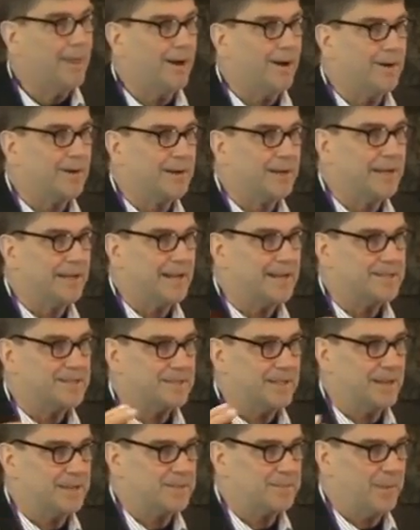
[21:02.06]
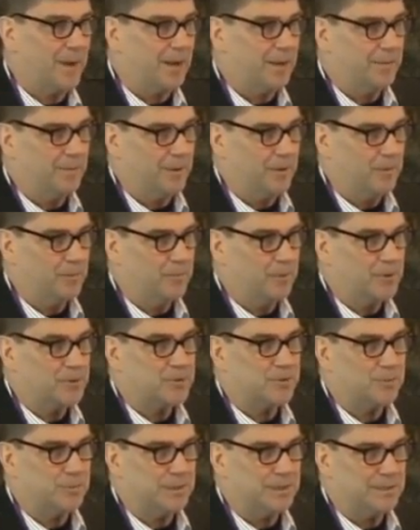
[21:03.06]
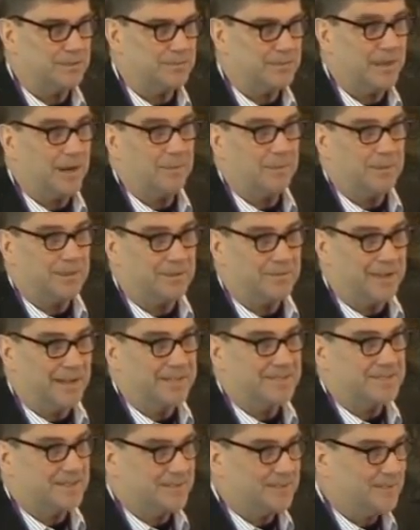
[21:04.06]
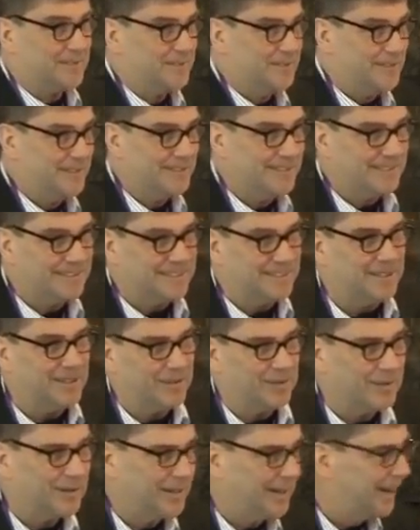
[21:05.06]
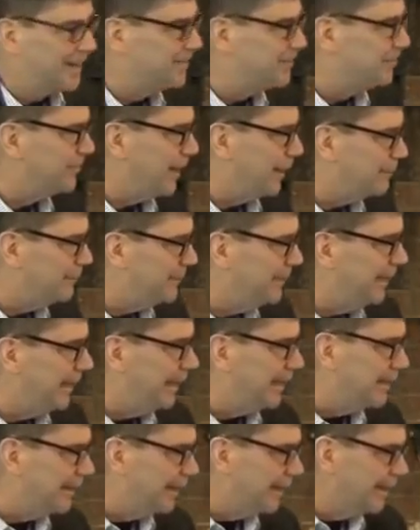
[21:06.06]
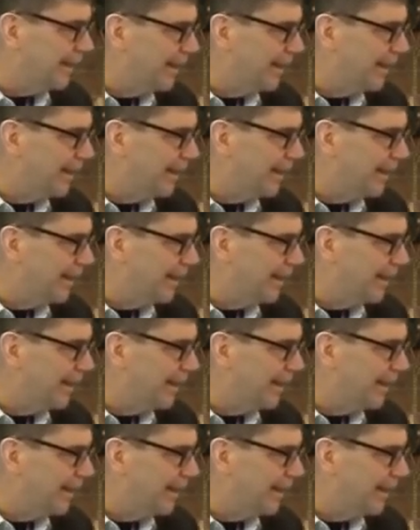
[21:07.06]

Okay, that's, that's my own personal belief, and I'll believe that till, you know, I drop dead.